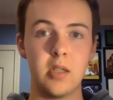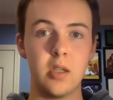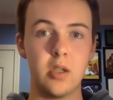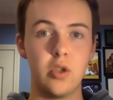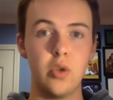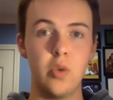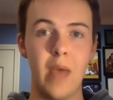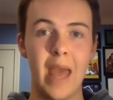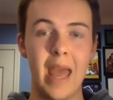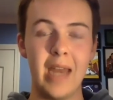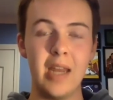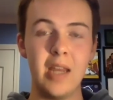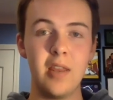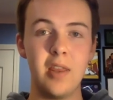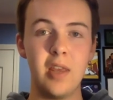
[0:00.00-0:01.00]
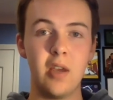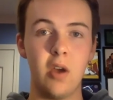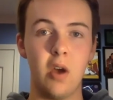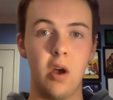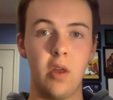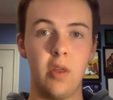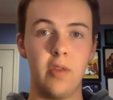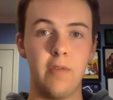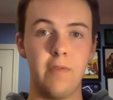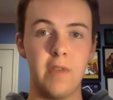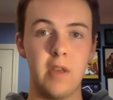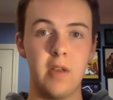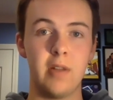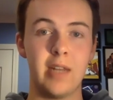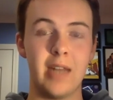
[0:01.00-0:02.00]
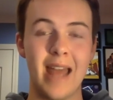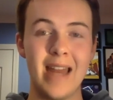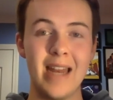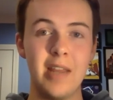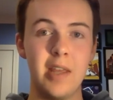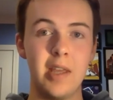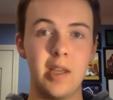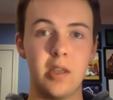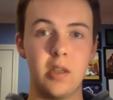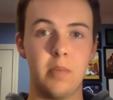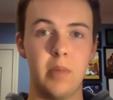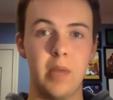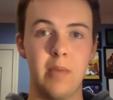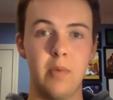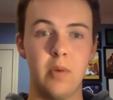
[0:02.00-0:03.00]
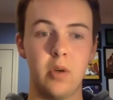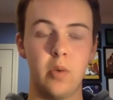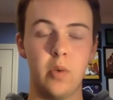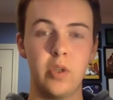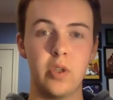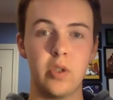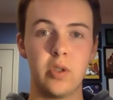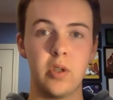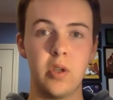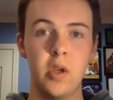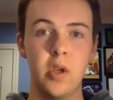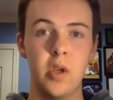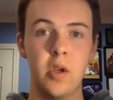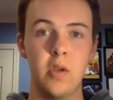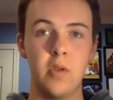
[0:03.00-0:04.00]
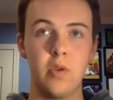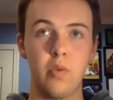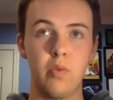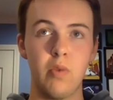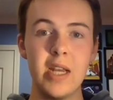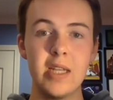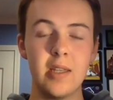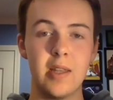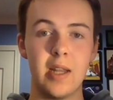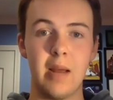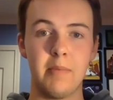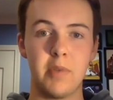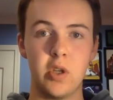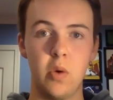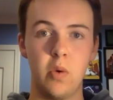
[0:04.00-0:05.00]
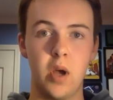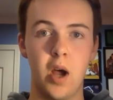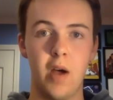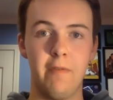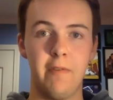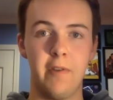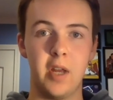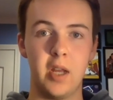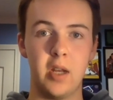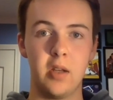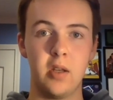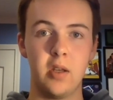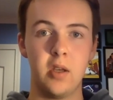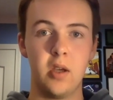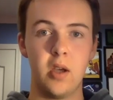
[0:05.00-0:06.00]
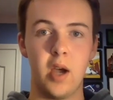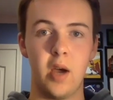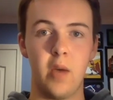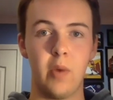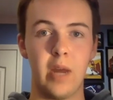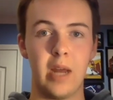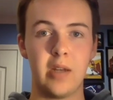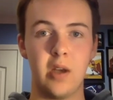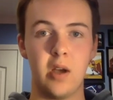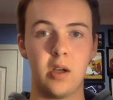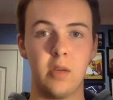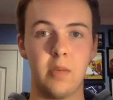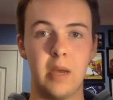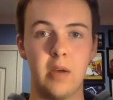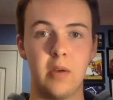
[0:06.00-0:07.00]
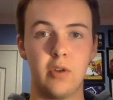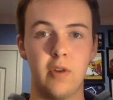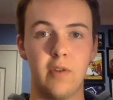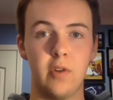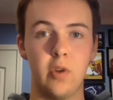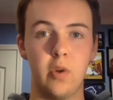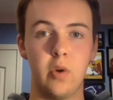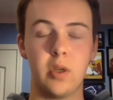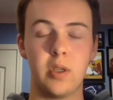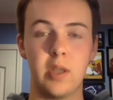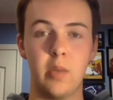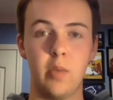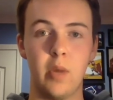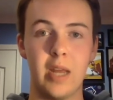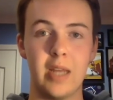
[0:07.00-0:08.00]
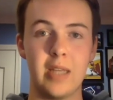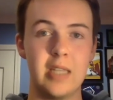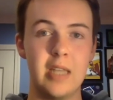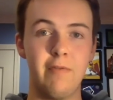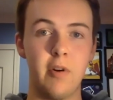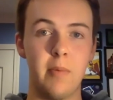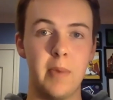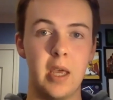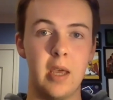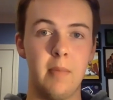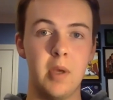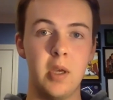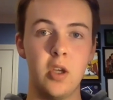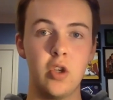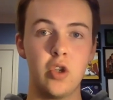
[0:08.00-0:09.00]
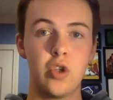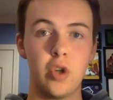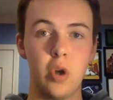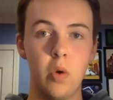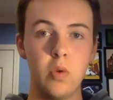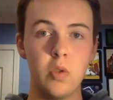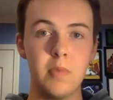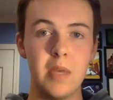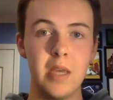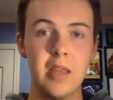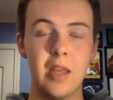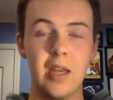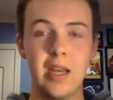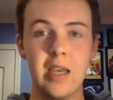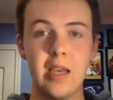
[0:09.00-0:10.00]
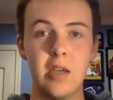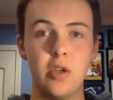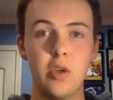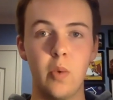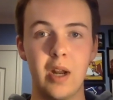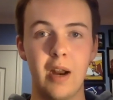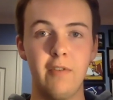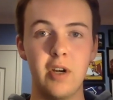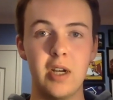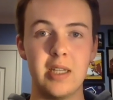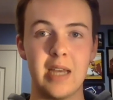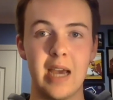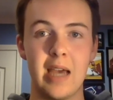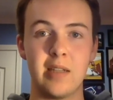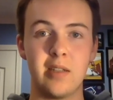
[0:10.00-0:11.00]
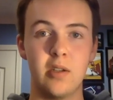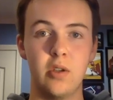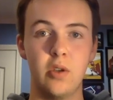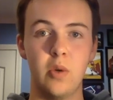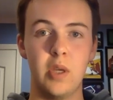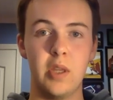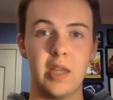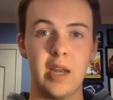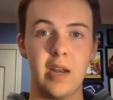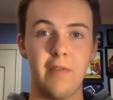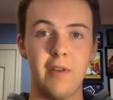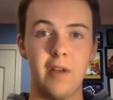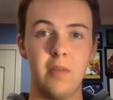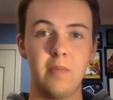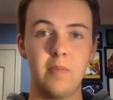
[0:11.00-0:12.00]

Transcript: to do anything on the field and anything in the playbook, which is the reason that I'm so confident when I talk about Trevor Lawrence, and what I see from him shows me that he can do whatever he's asked to do in the NFL.